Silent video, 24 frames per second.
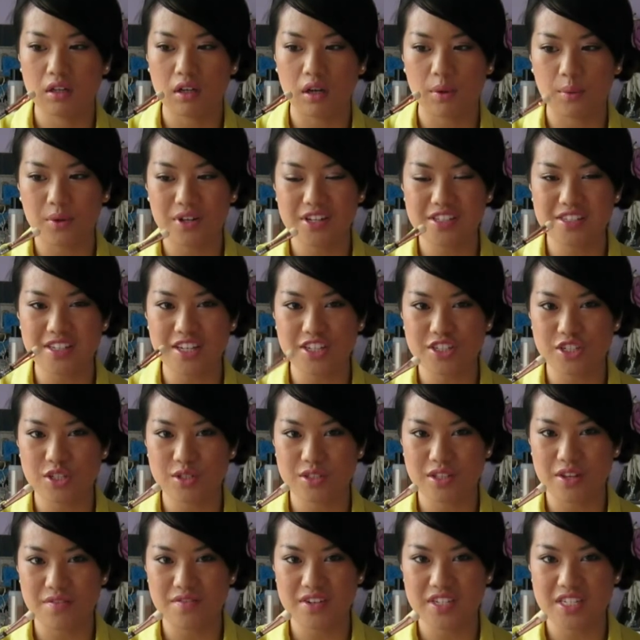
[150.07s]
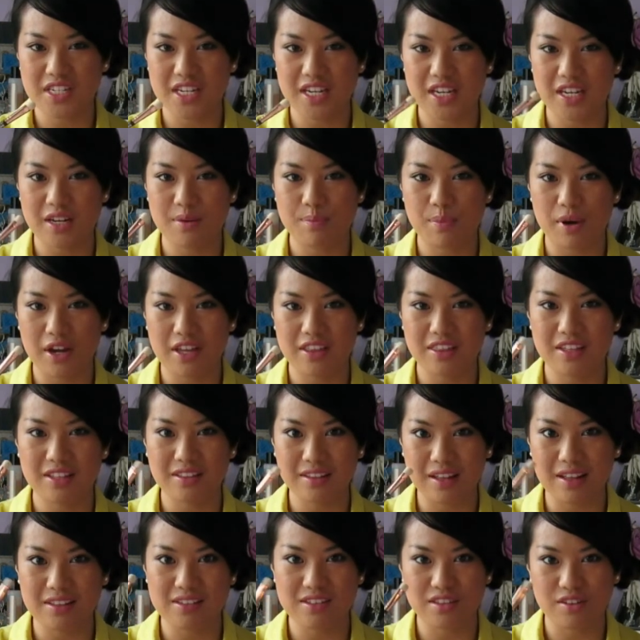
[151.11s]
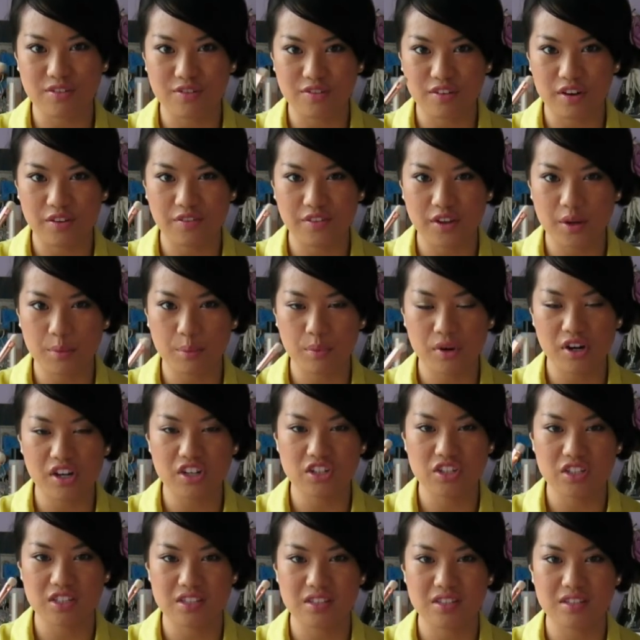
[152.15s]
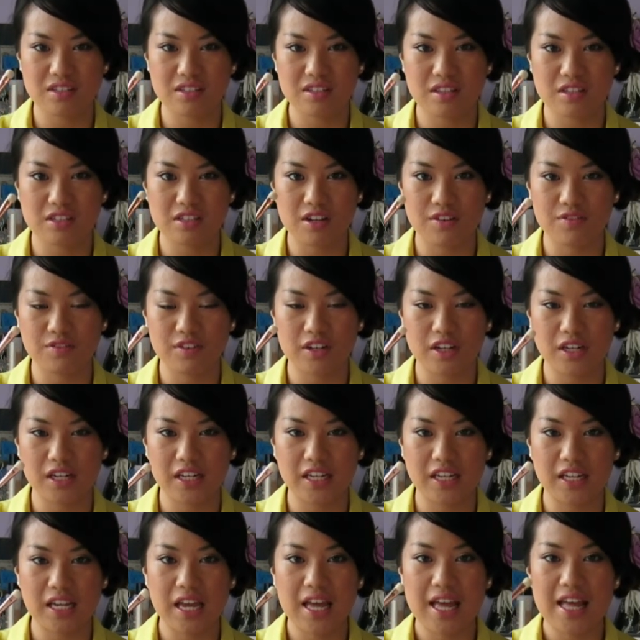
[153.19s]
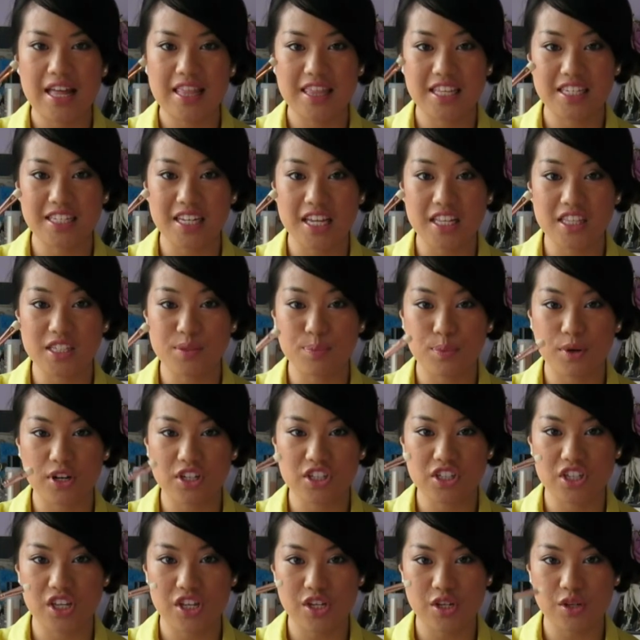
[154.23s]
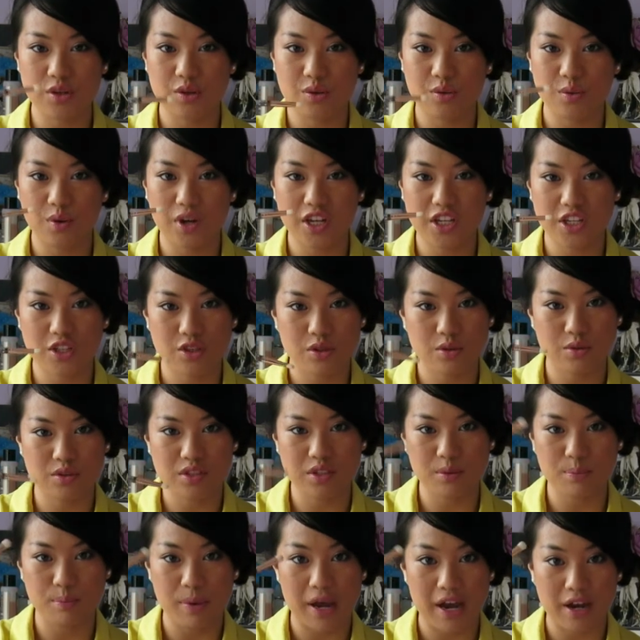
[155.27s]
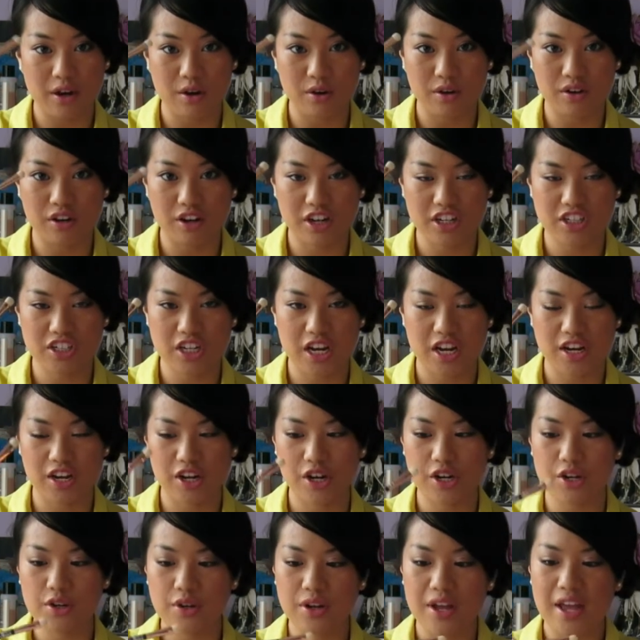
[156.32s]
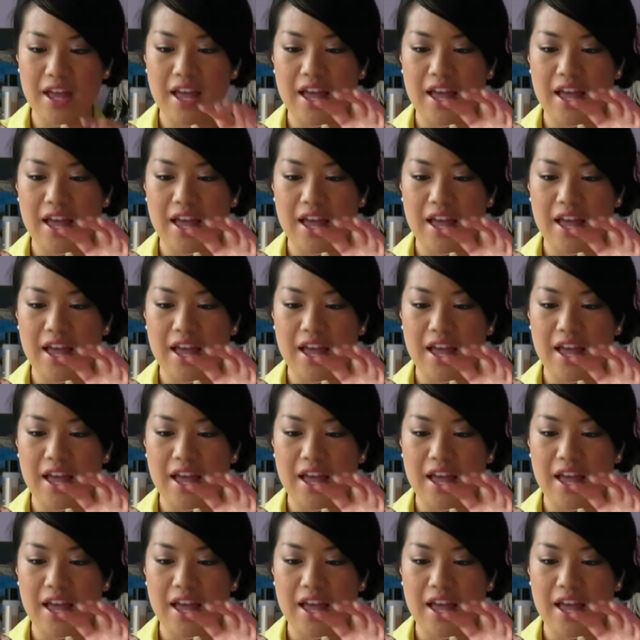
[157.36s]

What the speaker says: I want to say 217, but I think that's the fluffier brush. This is definitely the dense brush that you use to pack on eyeshadow.